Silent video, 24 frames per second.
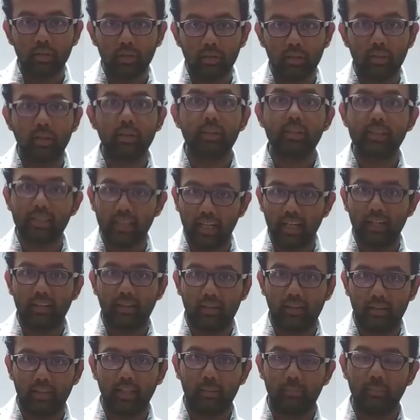
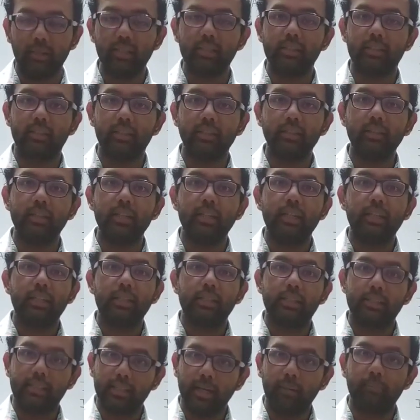result, that means the
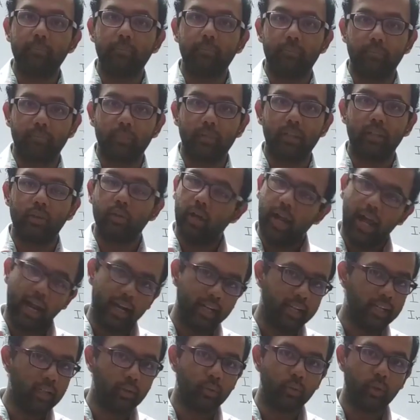sum, you're
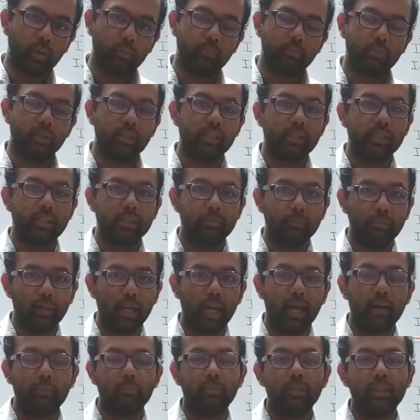adding two numbers, it may
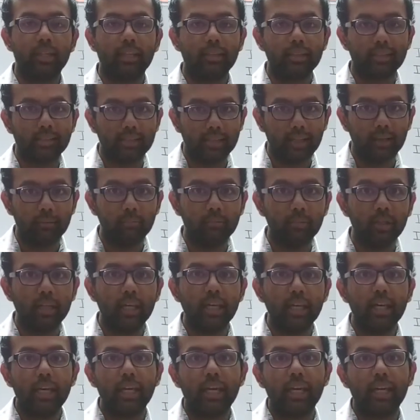happen that the sum
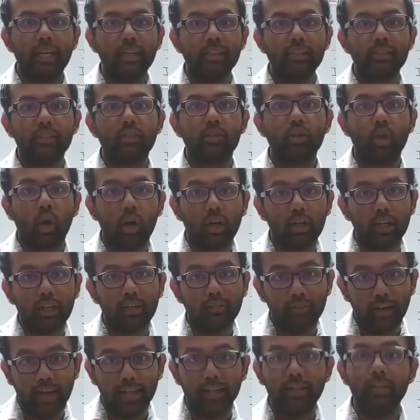is not
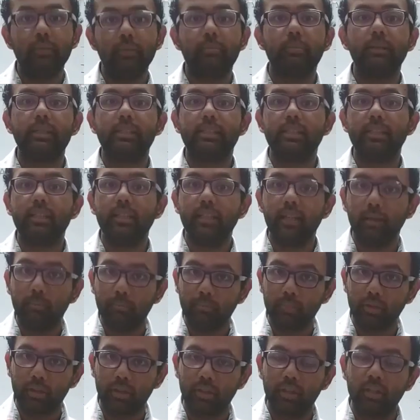a valid BCD
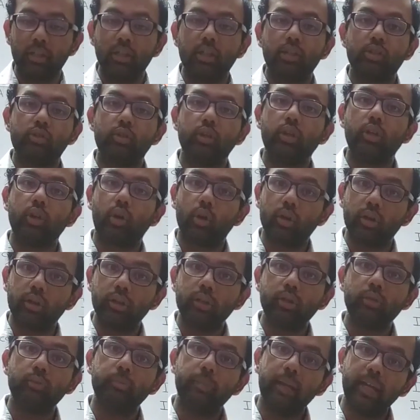number. So, in
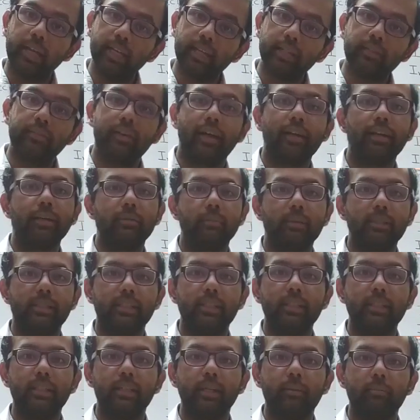order to make it a valid
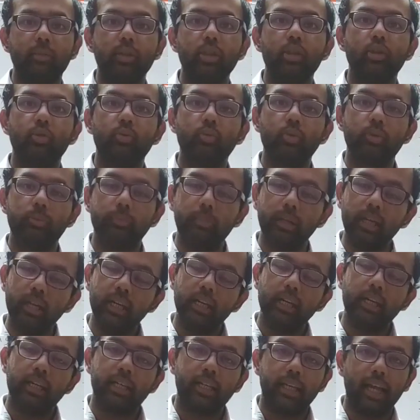BCD number, you would
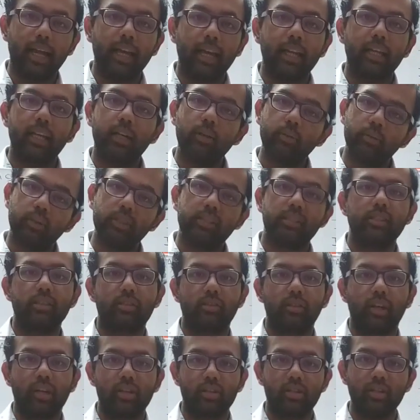be carrying out this
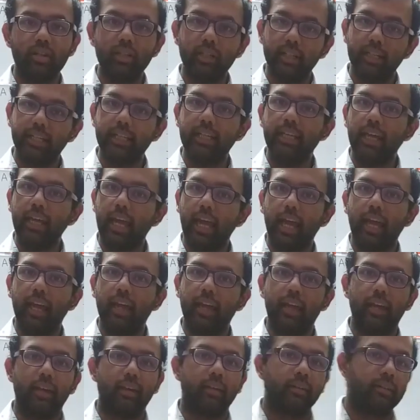instruction
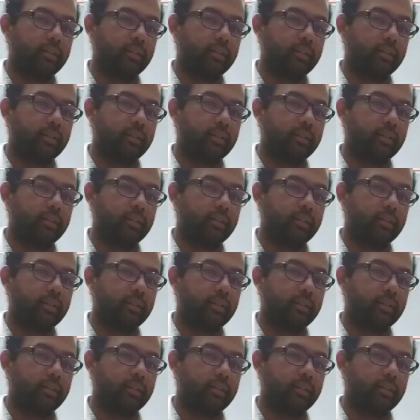DAA.